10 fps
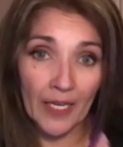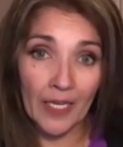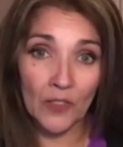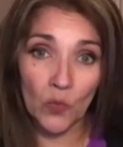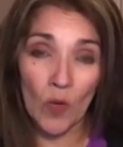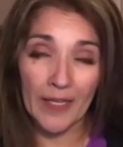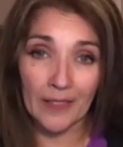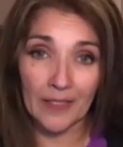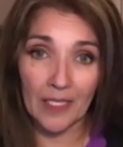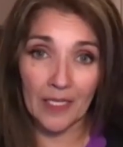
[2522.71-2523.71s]
X, Y,
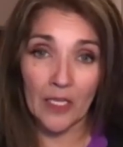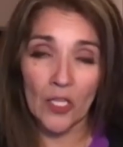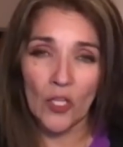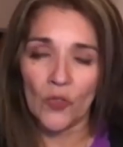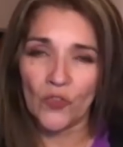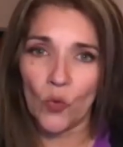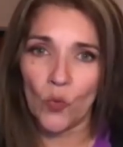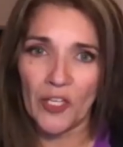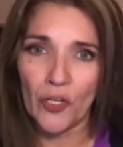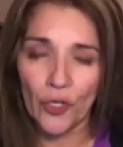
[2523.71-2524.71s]
Z so
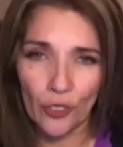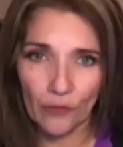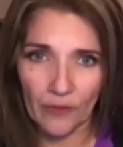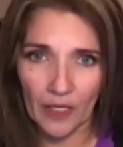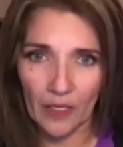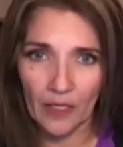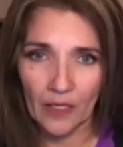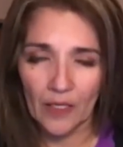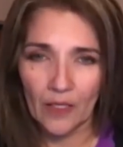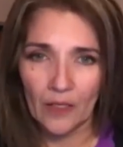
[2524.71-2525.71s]
we hurry.
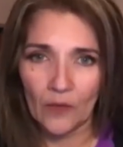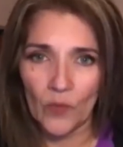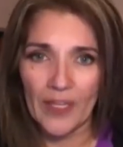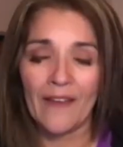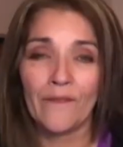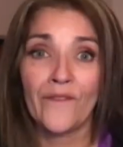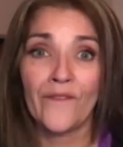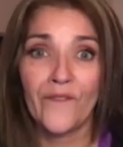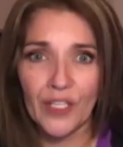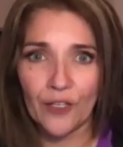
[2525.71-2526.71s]
We have
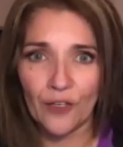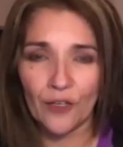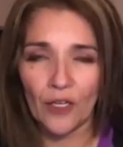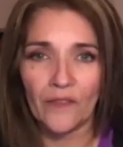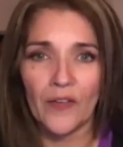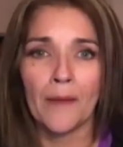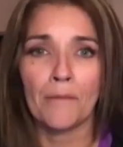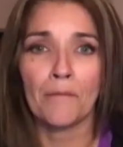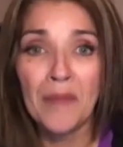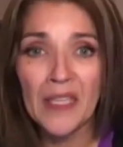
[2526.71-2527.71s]
fear of
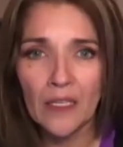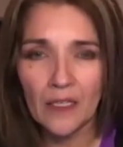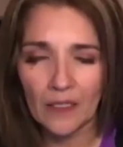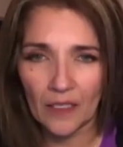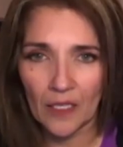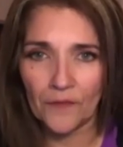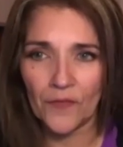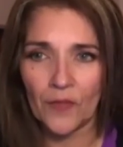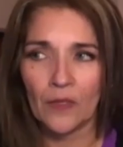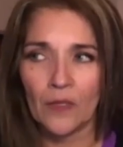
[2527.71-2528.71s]
not being enough,
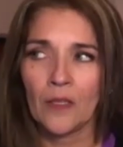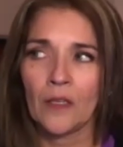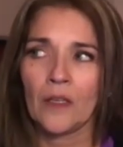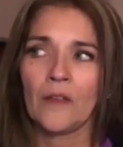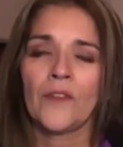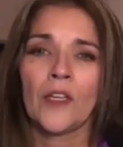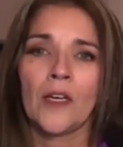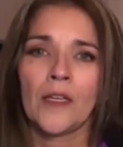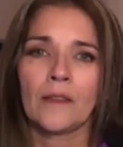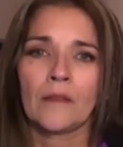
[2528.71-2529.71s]
of
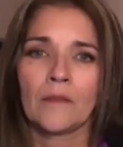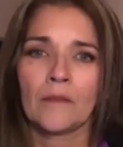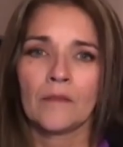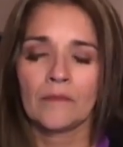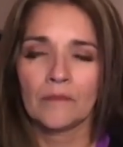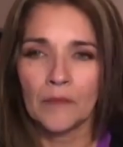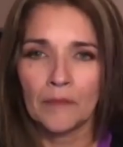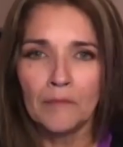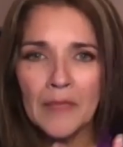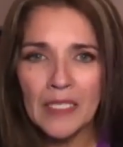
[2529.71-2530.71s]
not
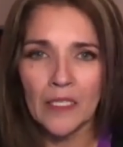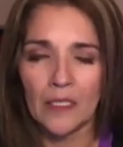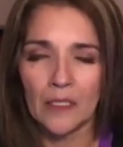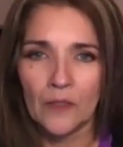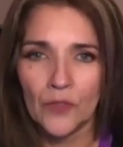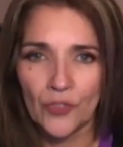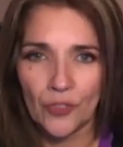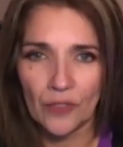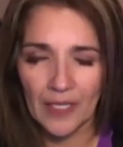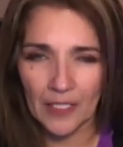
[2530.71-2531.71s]
meeting
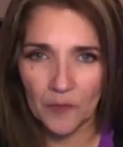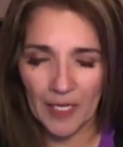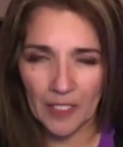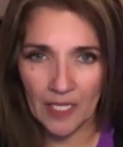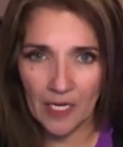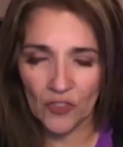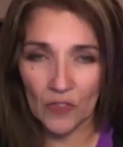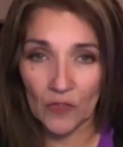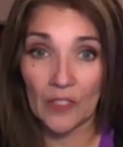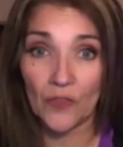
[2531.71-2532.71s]
certain
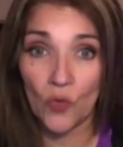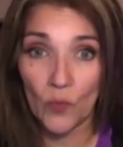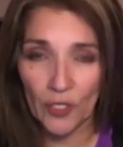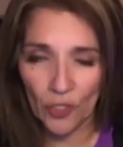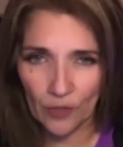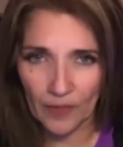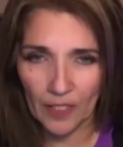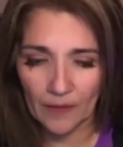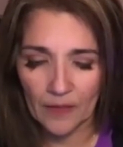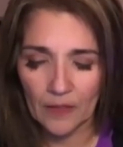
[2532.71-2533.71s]
expectations, and so we hurry.
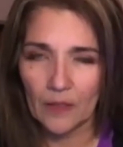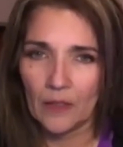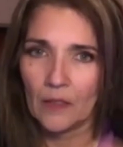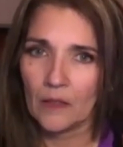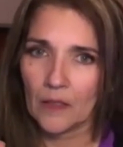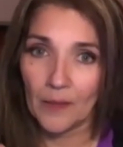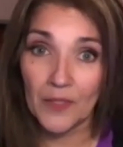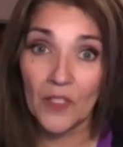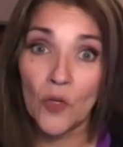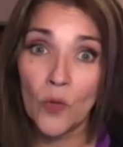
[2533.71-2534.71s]
I was
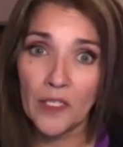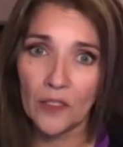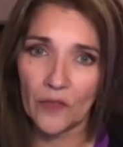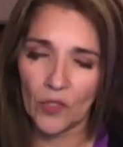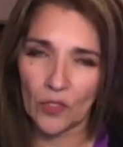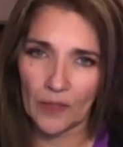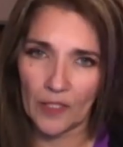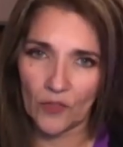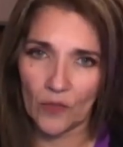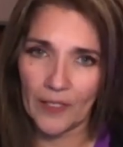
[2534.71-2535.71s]
the queen of hurry,
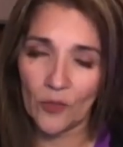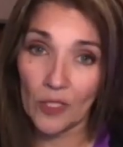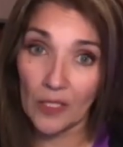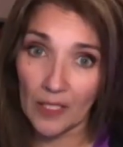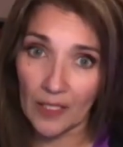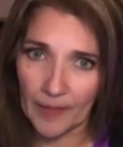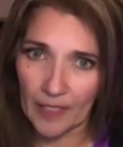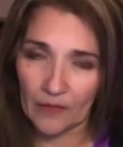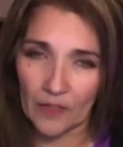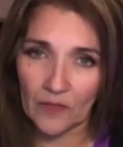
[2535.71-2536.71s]
so I know a lot
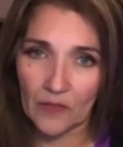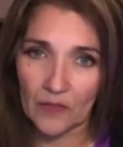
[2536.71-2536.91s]
about this